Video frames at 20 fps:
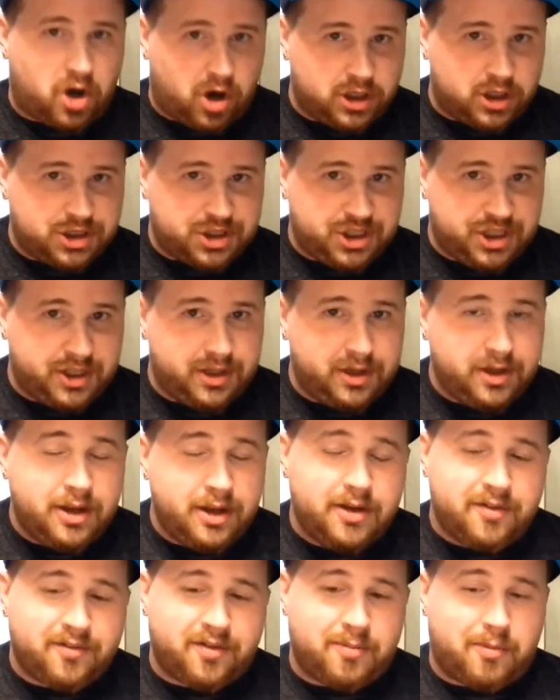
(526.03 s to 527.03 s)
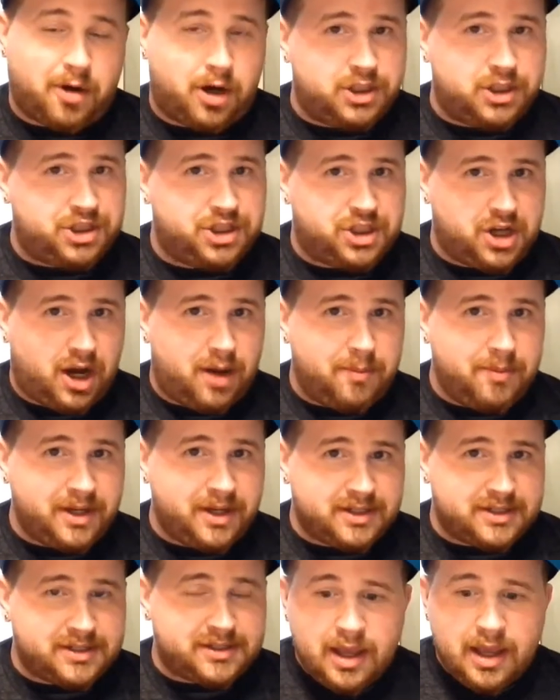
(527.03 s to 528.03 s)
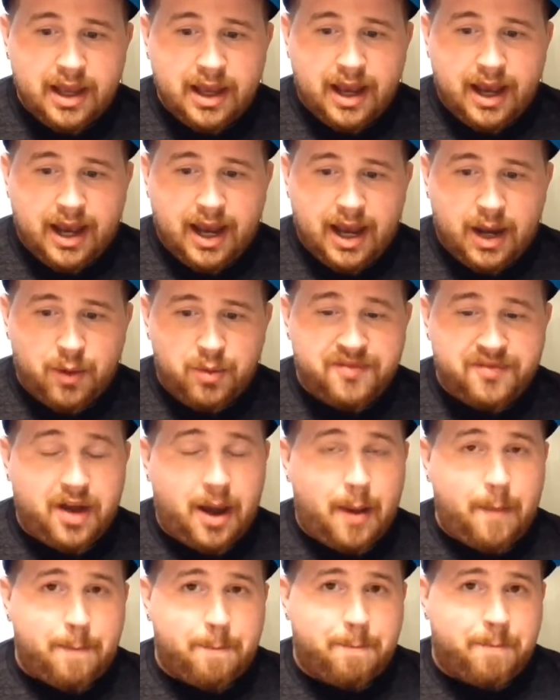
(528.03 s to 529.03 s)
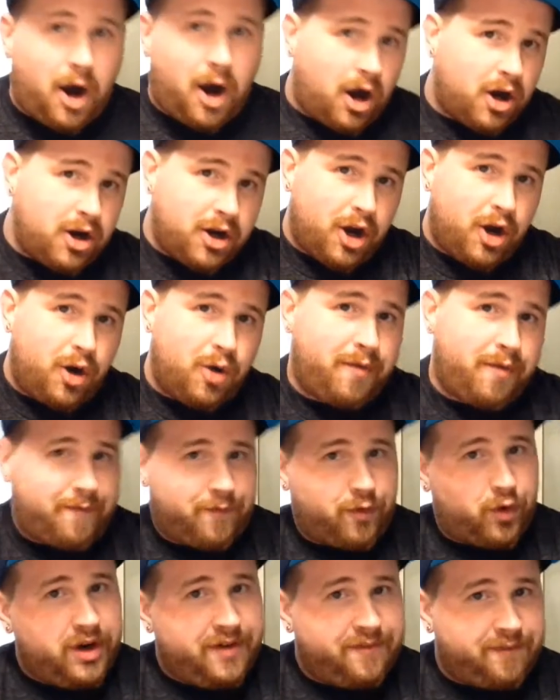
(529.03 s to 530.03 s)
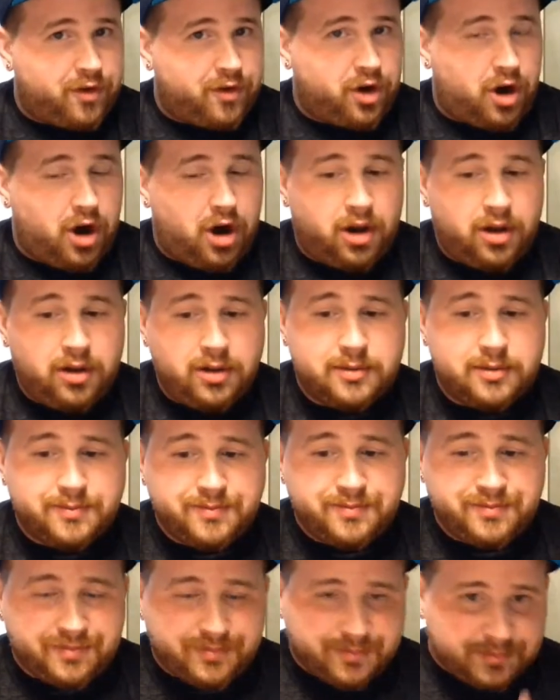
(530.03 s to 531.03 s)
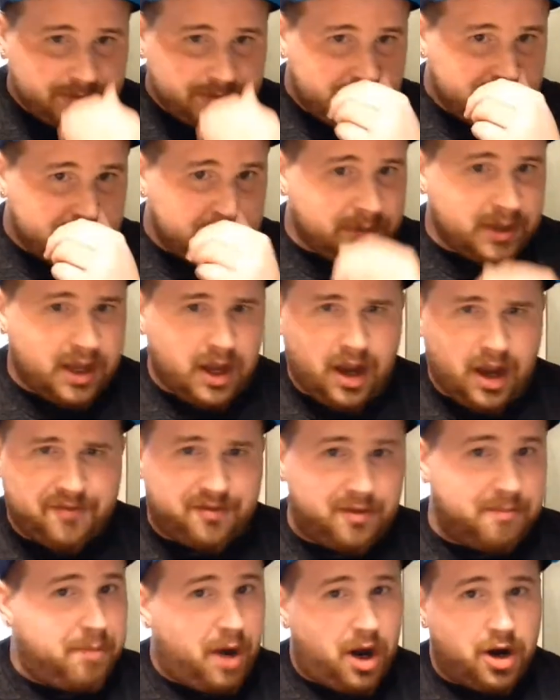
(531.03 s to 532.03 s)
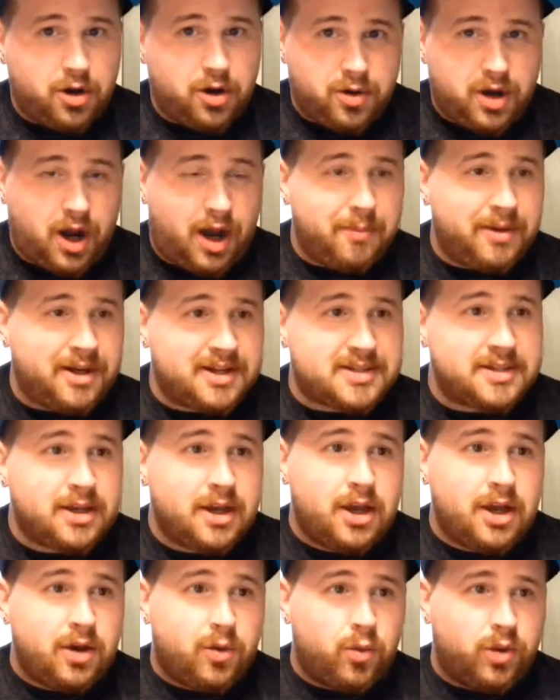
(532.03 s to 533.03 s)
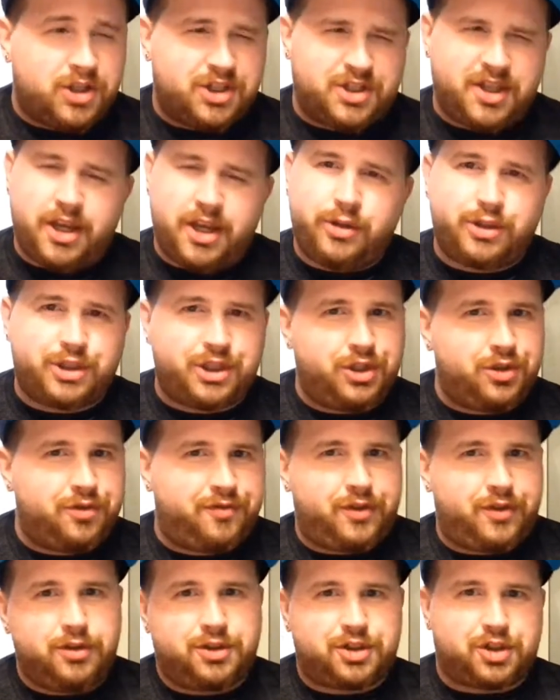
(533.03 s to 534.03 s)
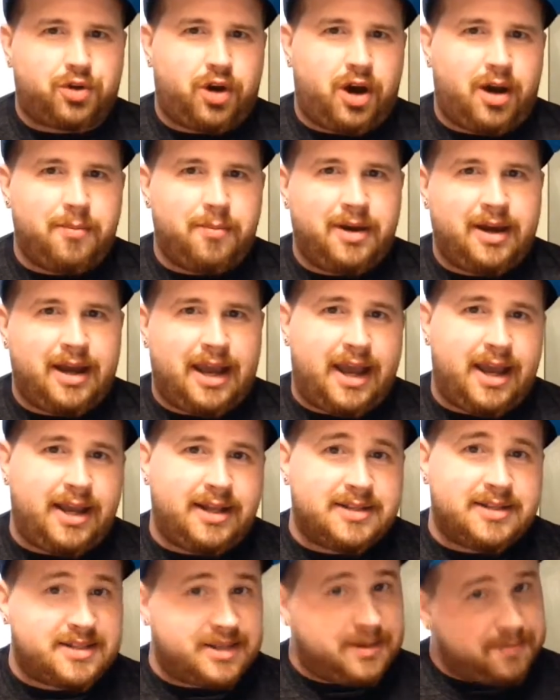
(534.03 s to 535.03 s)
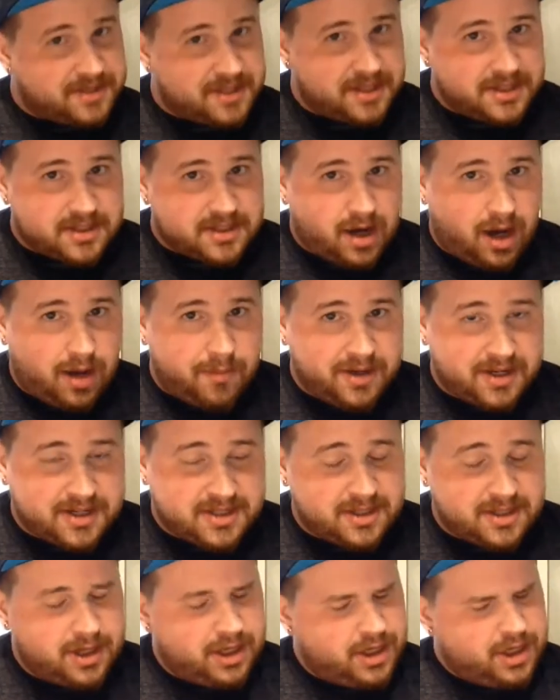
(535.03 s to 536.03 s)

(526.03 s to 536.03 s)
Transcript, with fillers: Archie from Archie Comics. We've got Bongo Free For All from Bongo Comics, which they usually do Futurama and Simpsons comics.